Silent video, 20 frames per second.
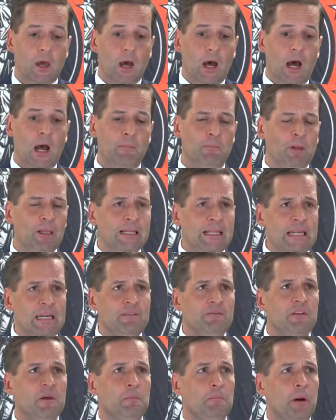I
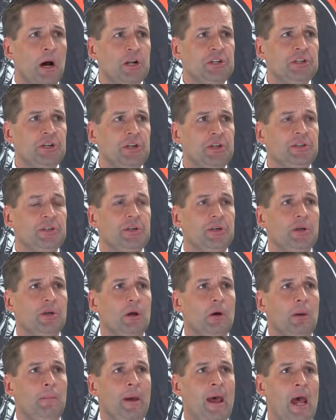believe the budget
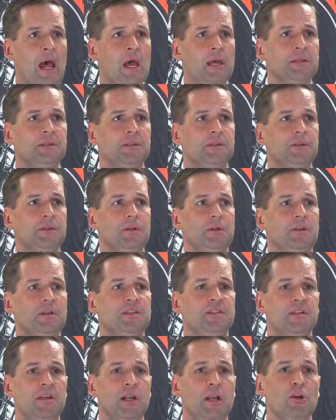passed the
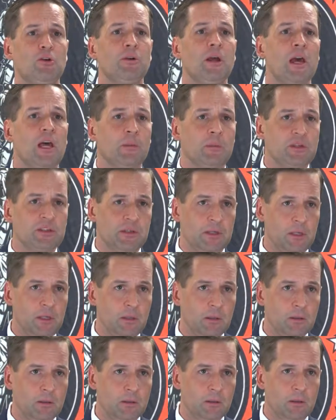Senate unanimously,
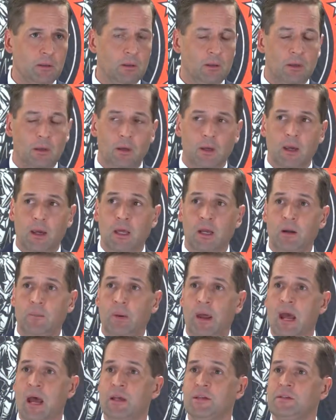and it
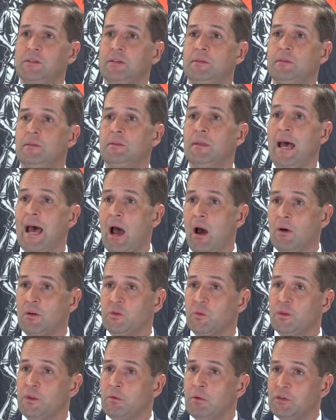passed the
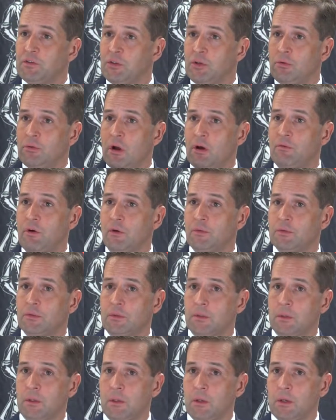House with only two no
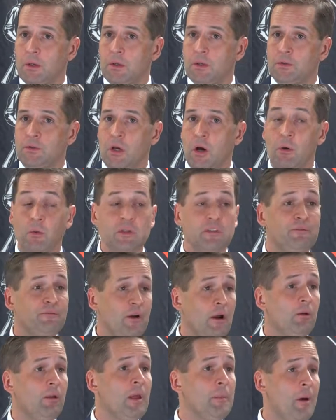votes. So it was
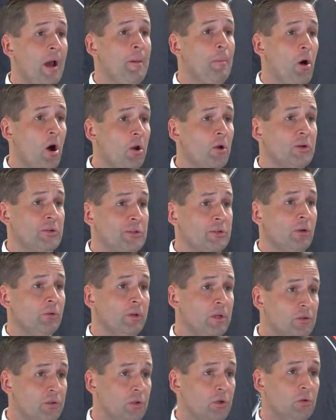fairly bipartisan,
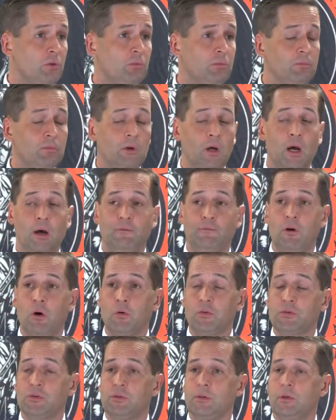only two
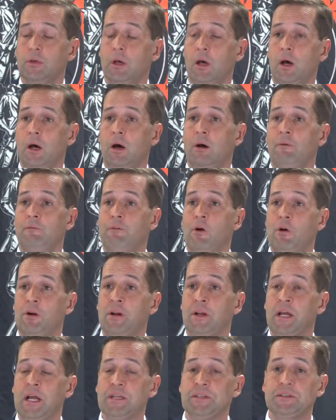folks
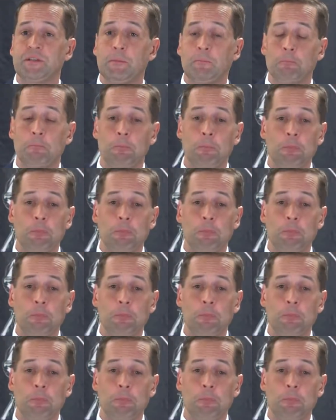voted against it.